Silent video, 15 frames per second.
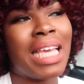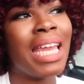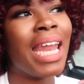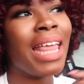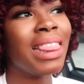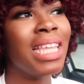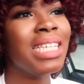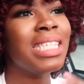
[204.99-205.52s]
And
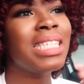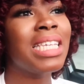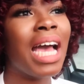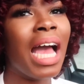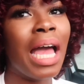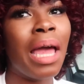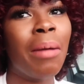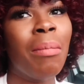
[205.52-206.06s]
at this
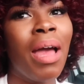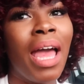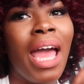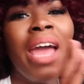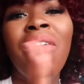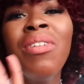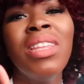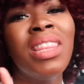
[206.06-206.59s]
time,
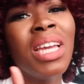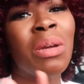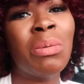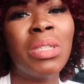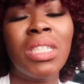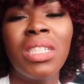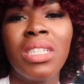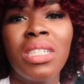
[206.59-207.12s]
everything
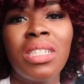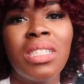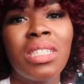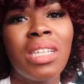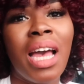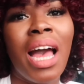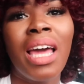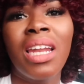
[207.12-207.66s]
was
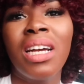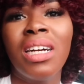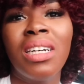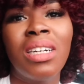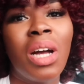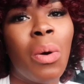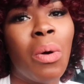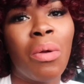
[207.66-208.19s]
just kind
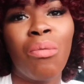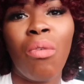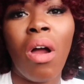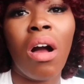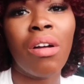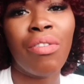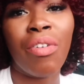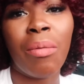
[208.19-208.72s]
of going
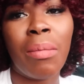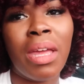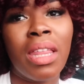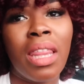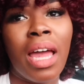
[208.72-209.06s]
wrong for me.